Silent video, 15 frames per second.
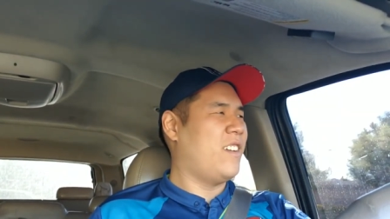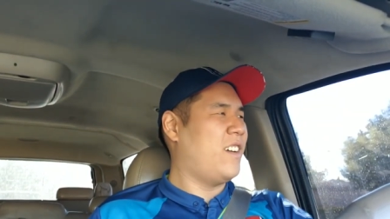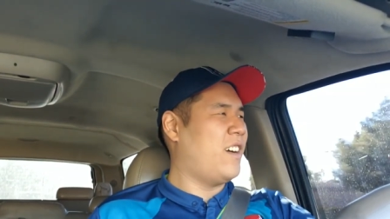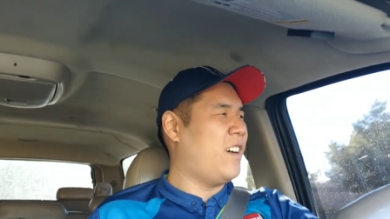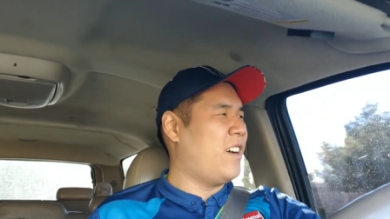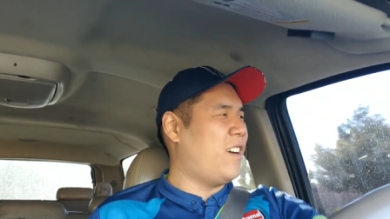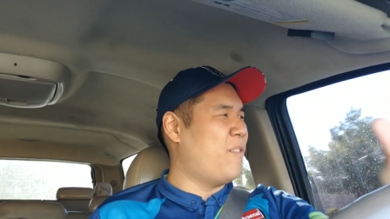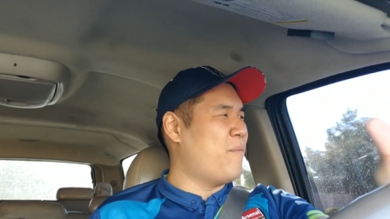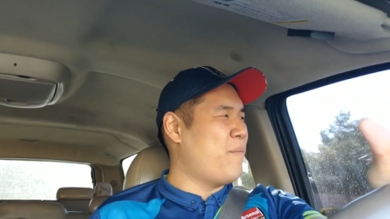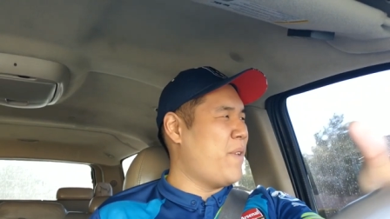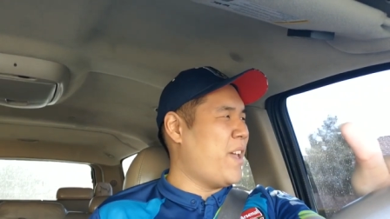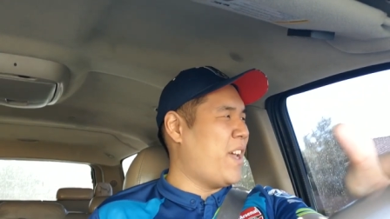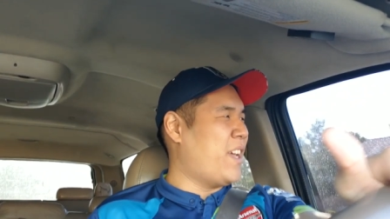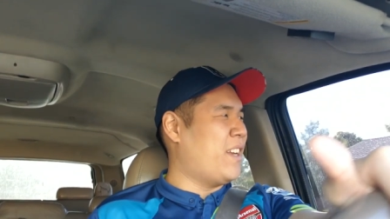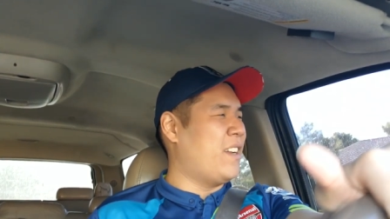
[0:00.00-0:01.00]
Oh,
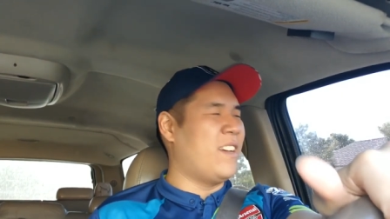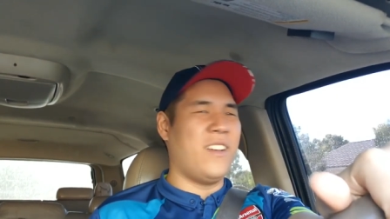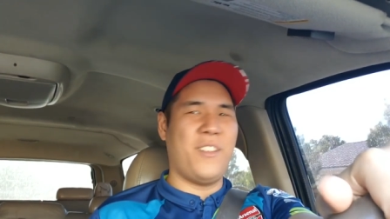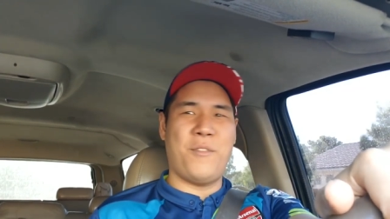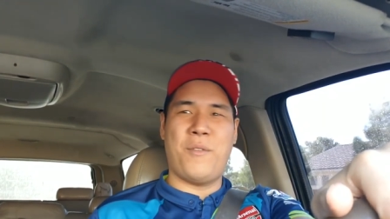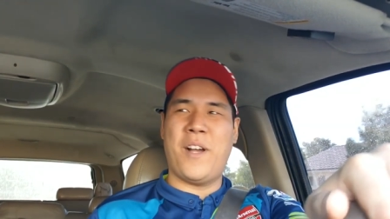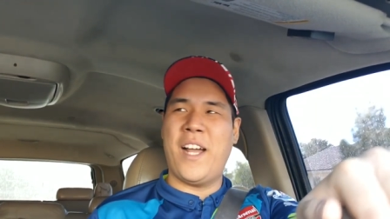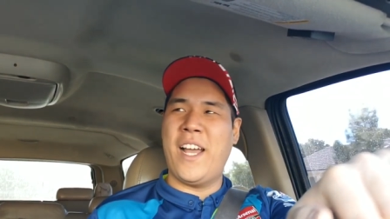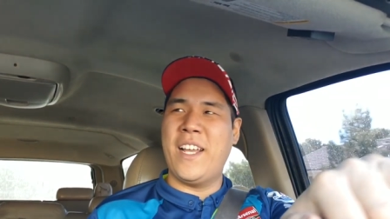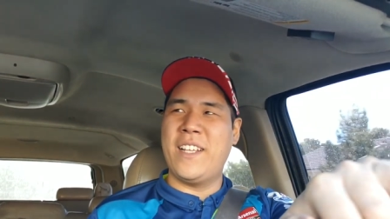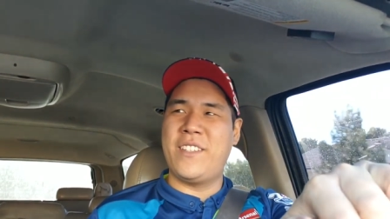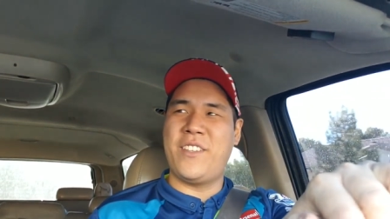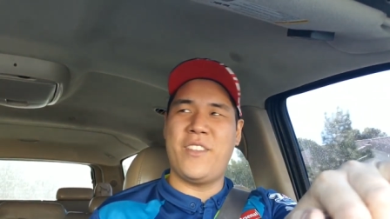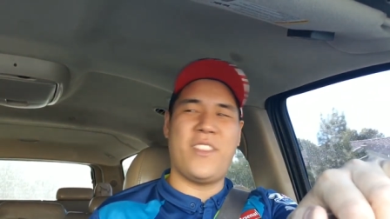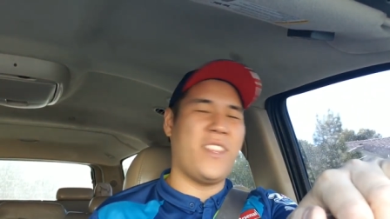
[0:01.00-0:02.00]
man.
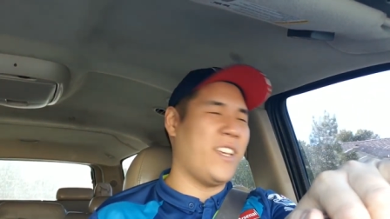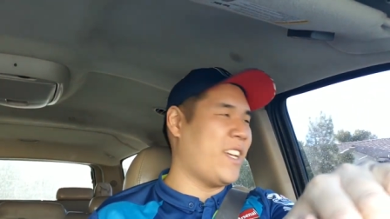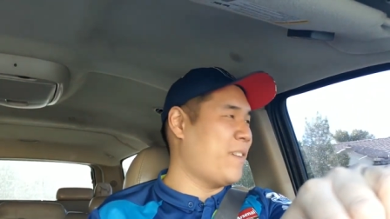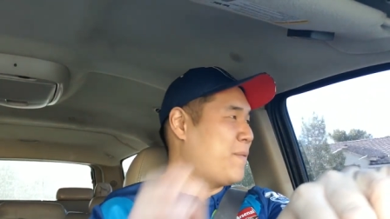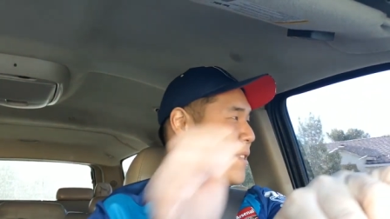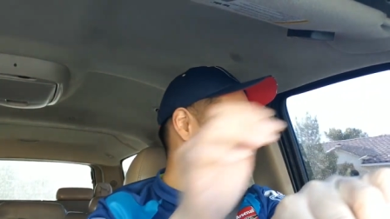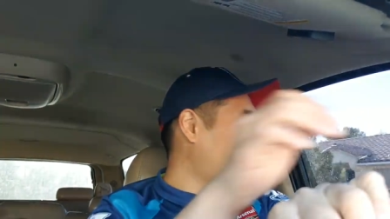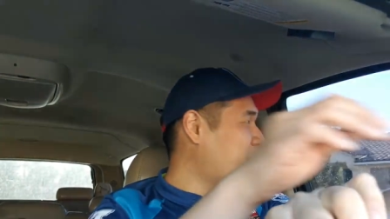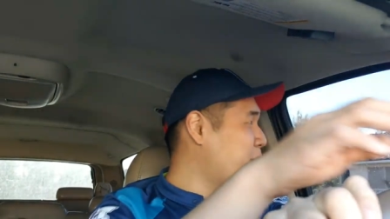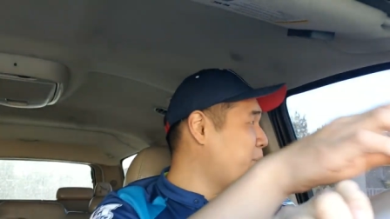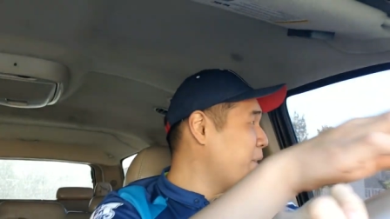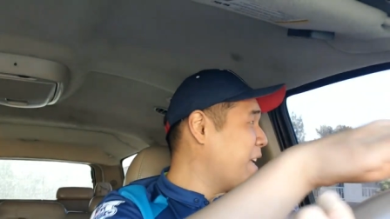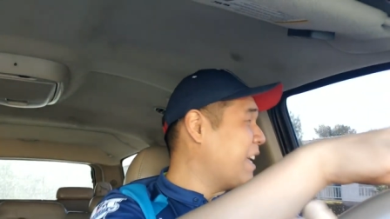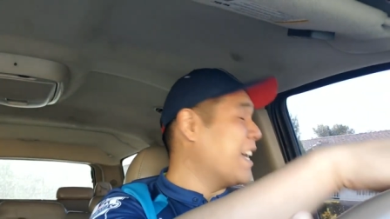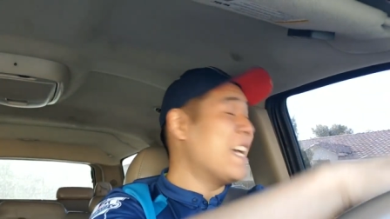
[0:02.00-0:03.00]
Otherwise, you think I'm just gonna
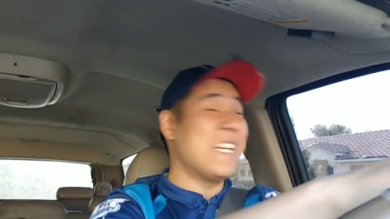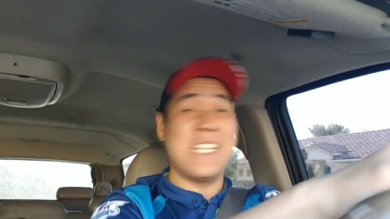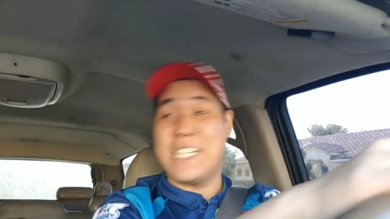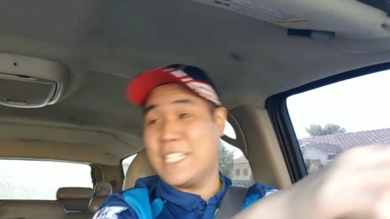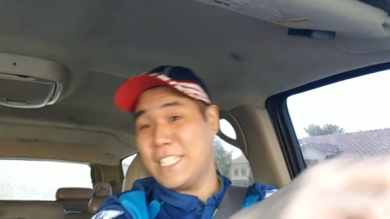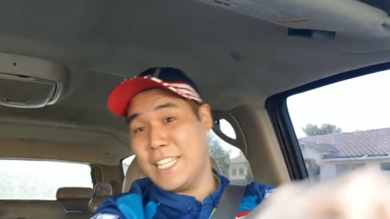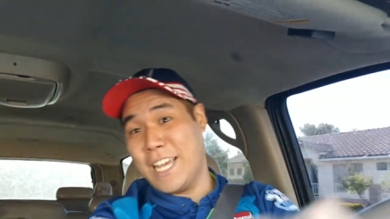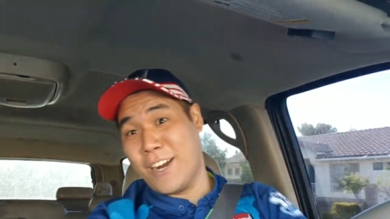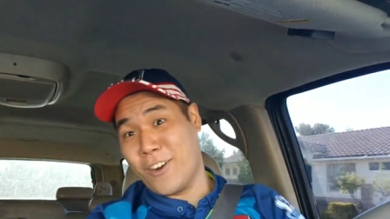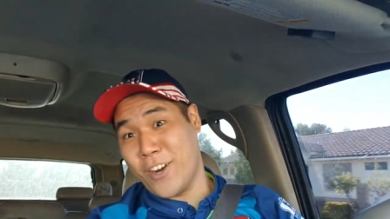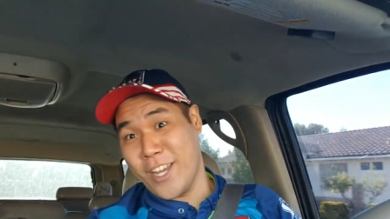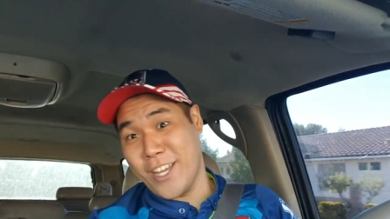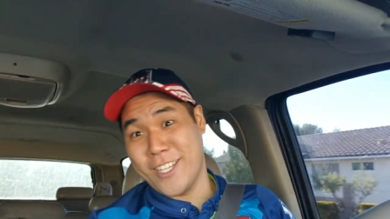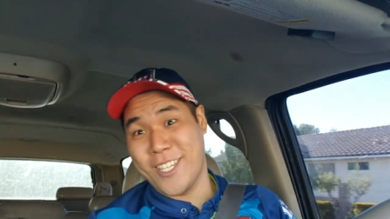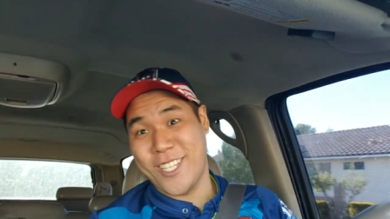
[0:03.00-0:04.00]
be
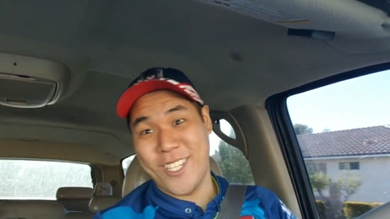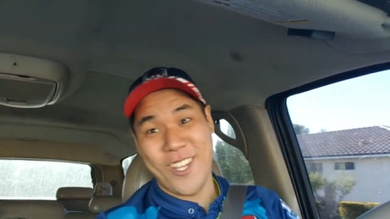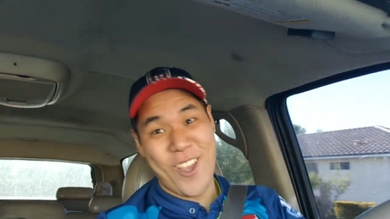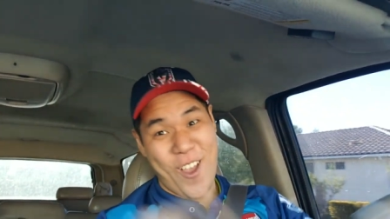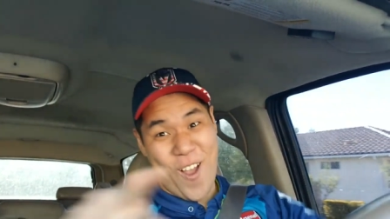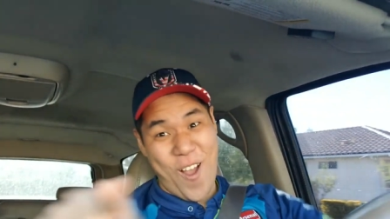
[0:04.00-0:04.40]
hilarious.